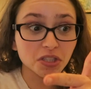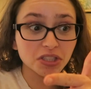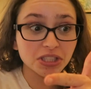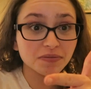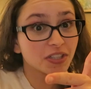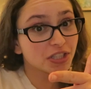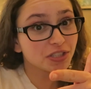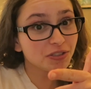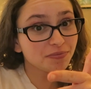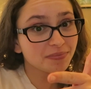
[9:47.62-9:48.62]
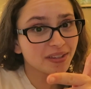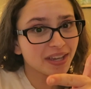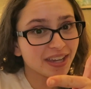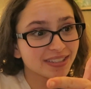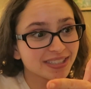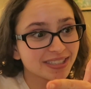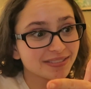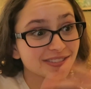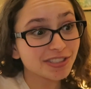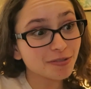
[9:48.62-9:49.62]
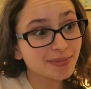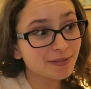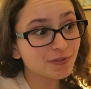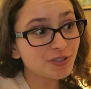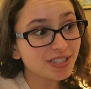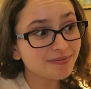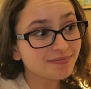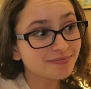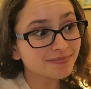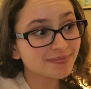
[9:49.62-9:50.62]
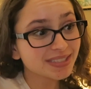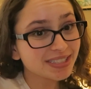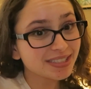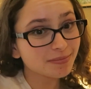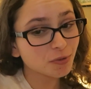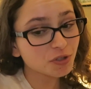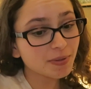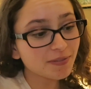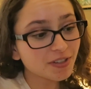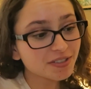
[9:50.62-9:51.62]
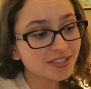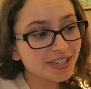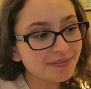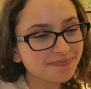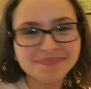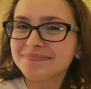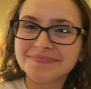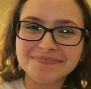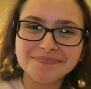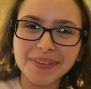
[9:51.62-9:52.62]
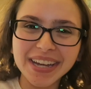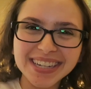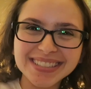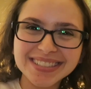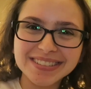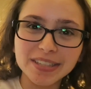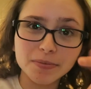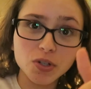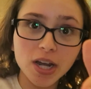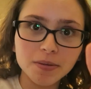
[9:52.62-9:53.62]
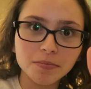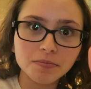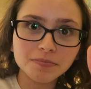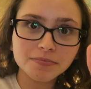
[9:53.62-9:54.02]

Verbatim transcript: literally very soon, and see you in Mount Fuji. More Japan vlogs to come. Bye guys, subscribe.